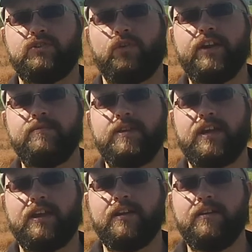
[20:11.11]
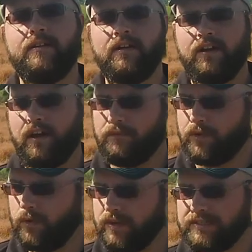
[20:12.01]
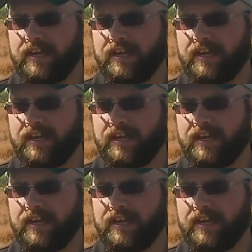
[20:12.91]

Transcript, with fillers: joining me here of course,